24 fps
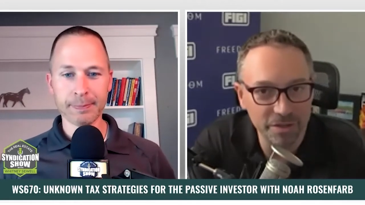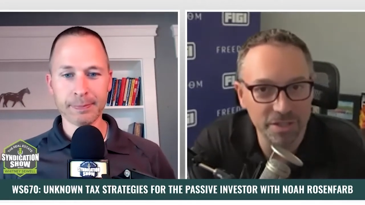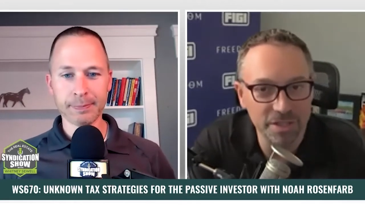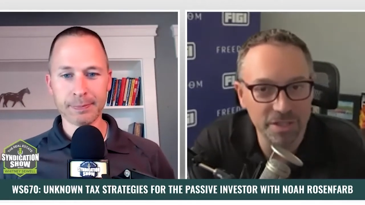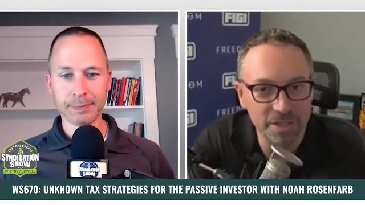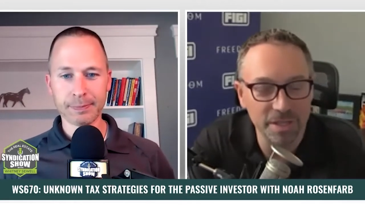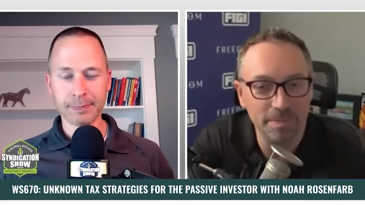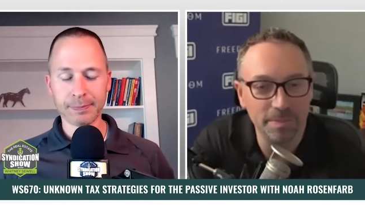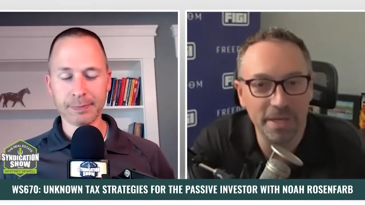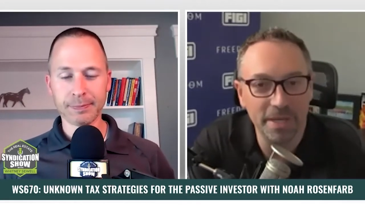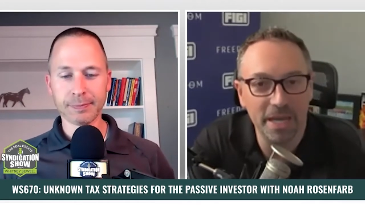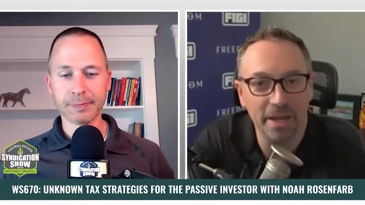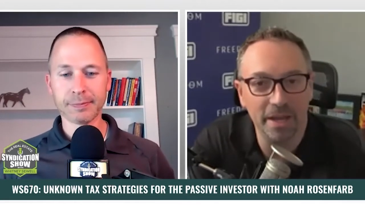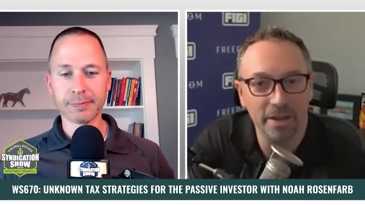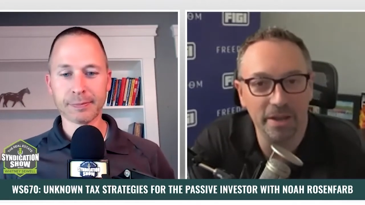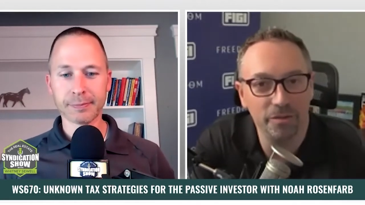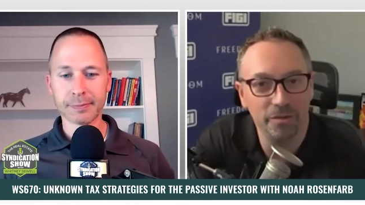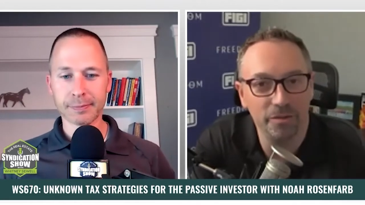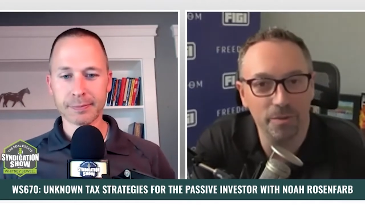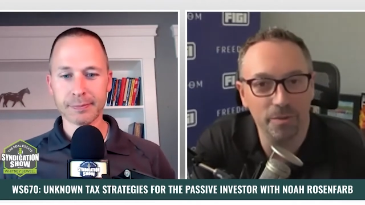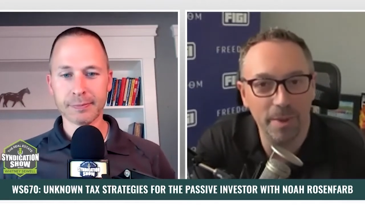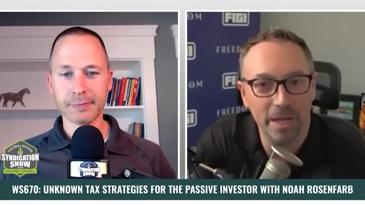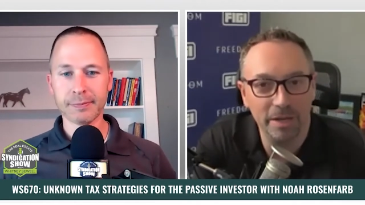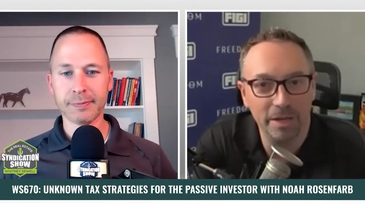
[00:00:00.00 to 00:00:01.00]
Speaker 1: CPA, as
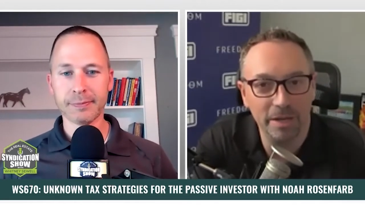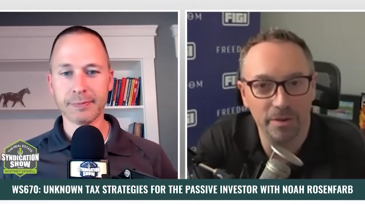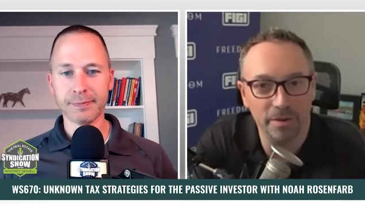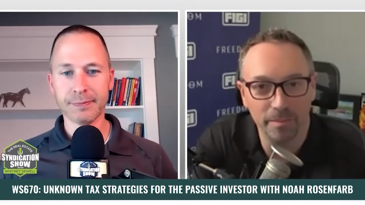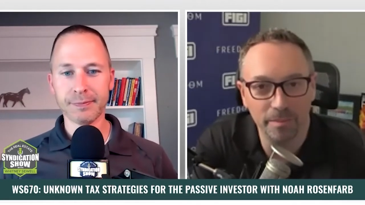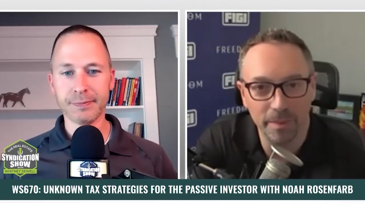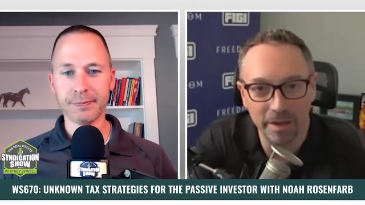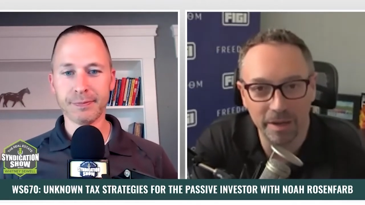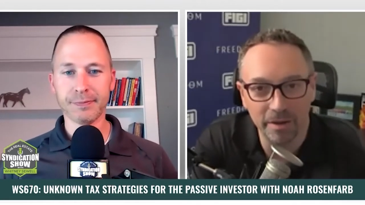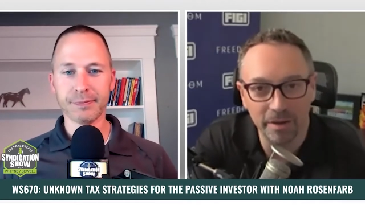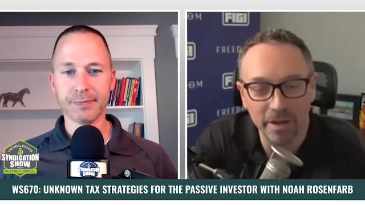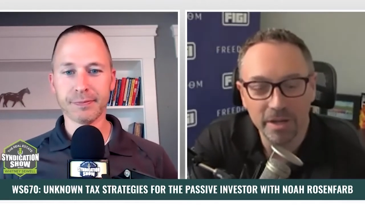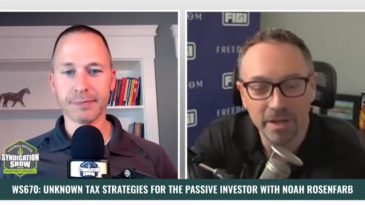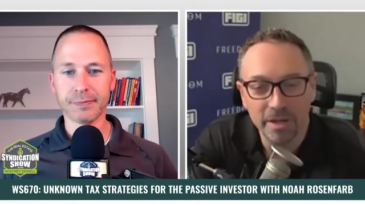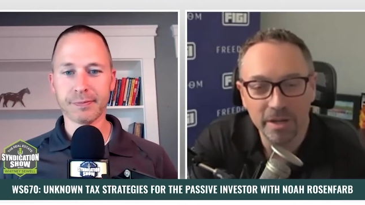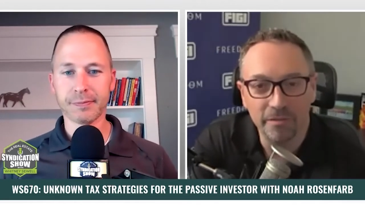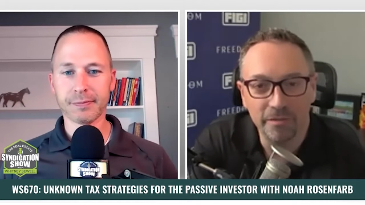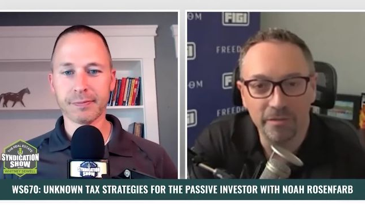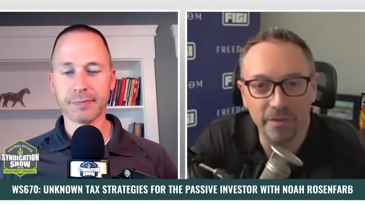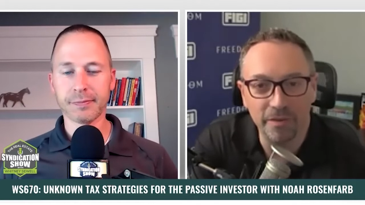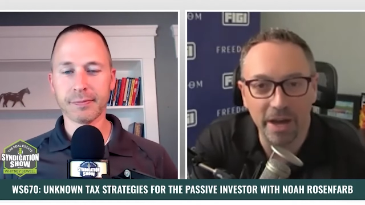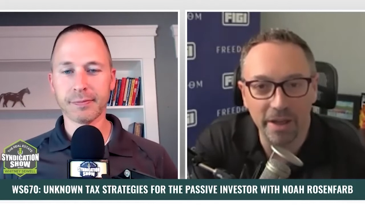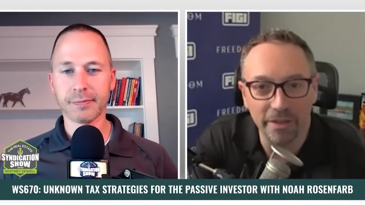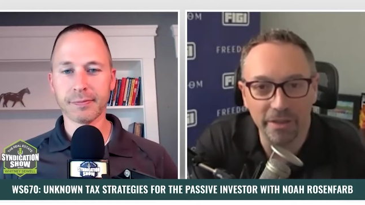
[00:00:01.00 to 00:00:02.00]
you mentioned. My
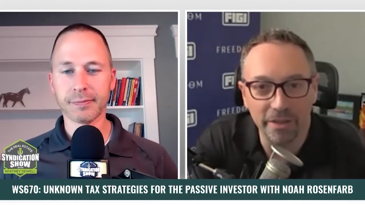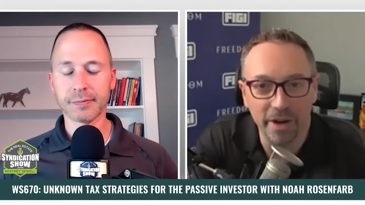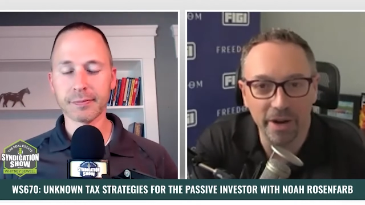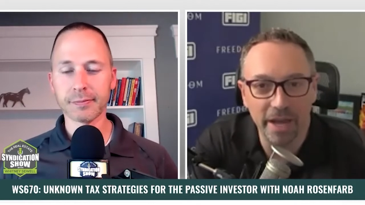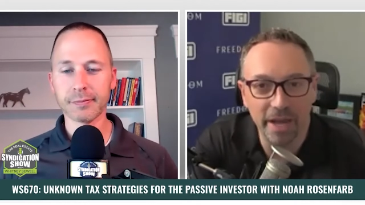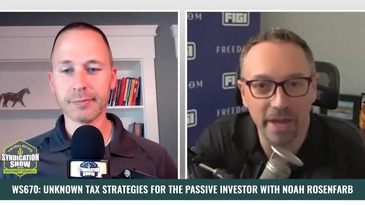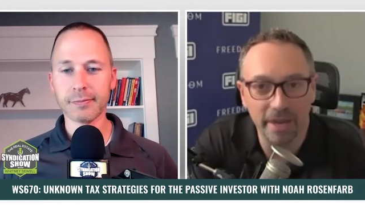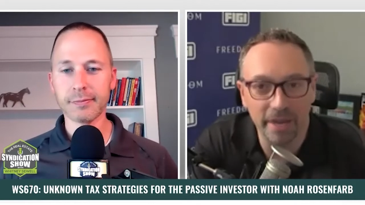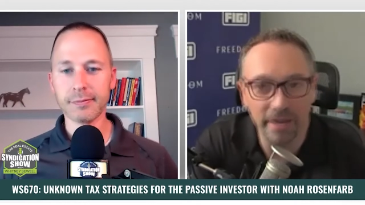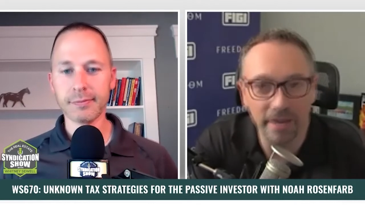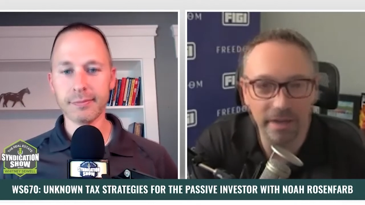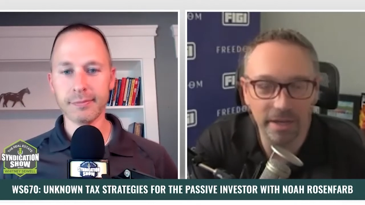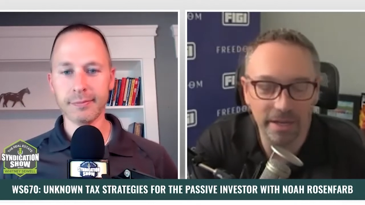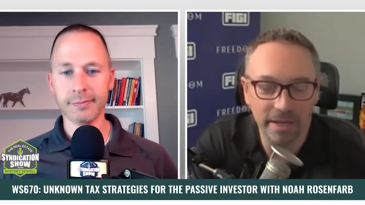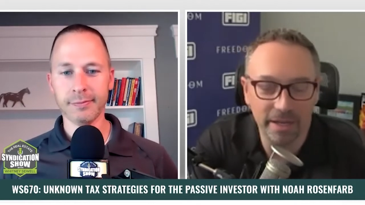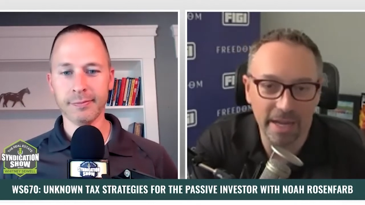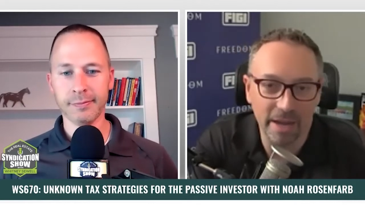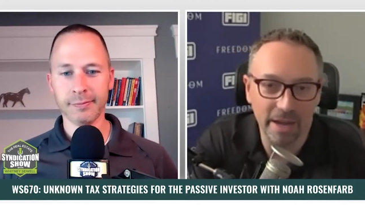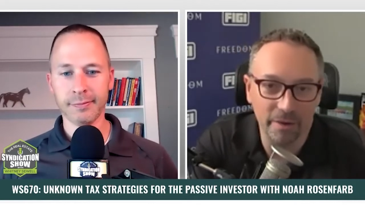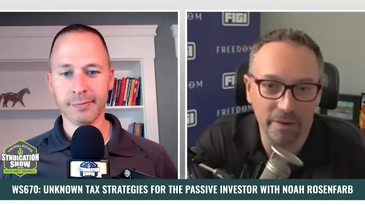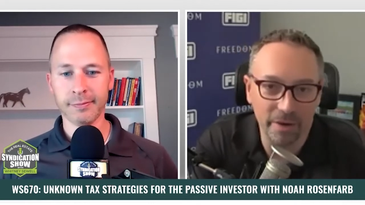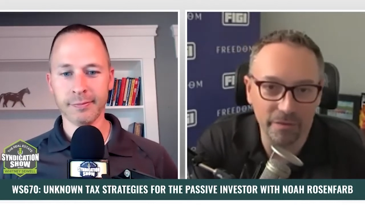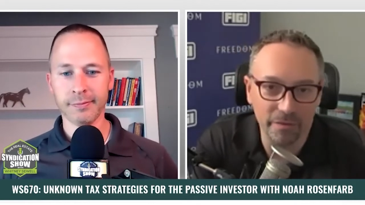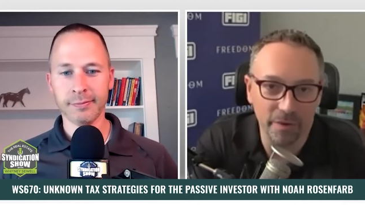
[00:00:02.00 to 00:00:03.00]
father had an
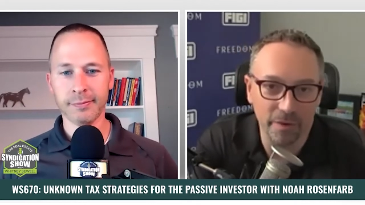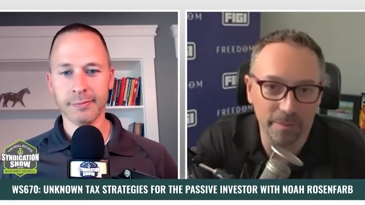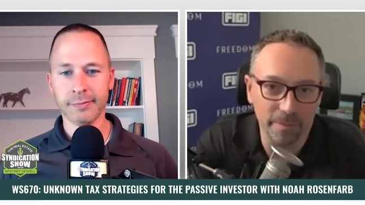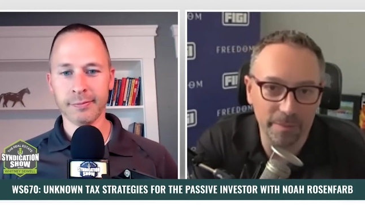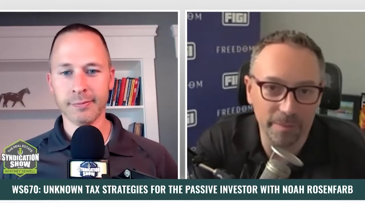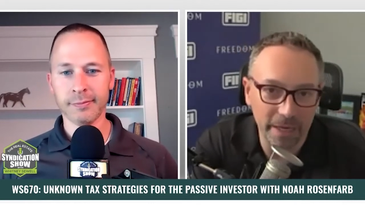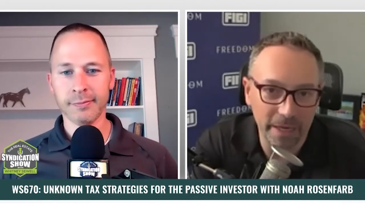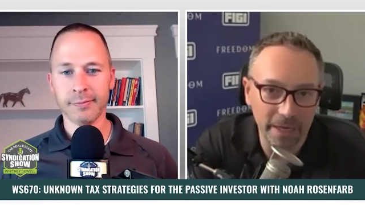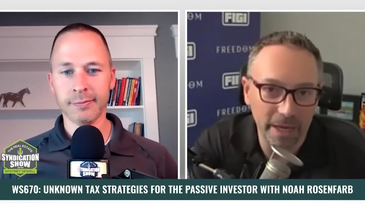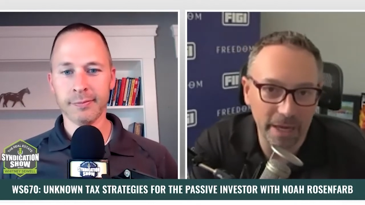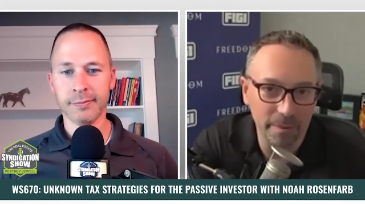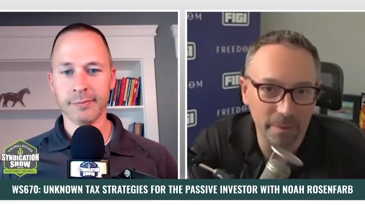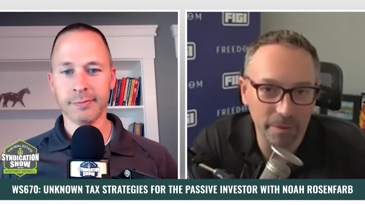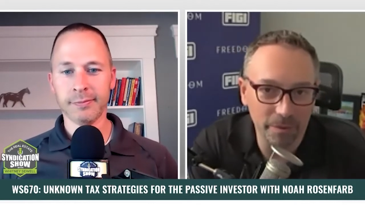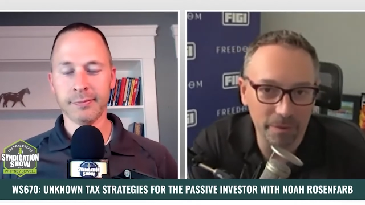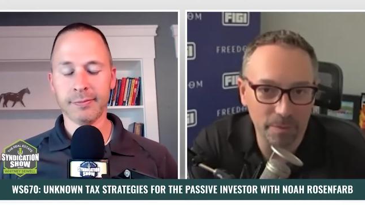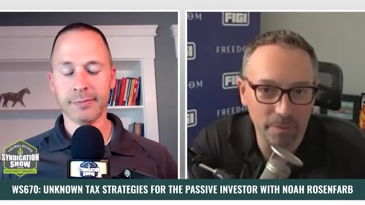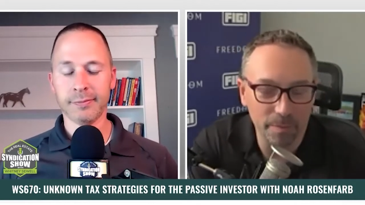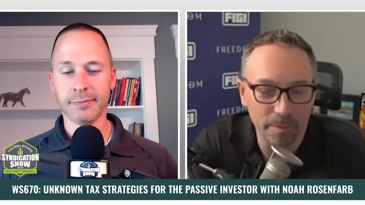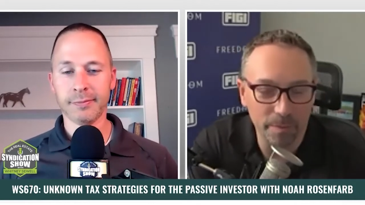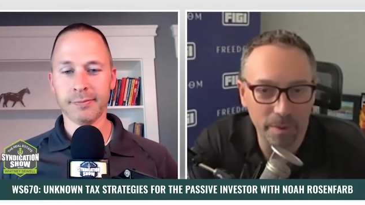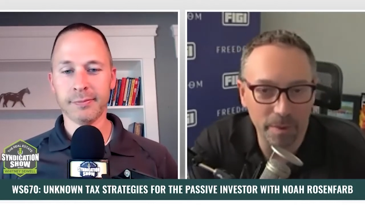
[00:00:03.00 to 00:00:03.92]
accounting firm that I was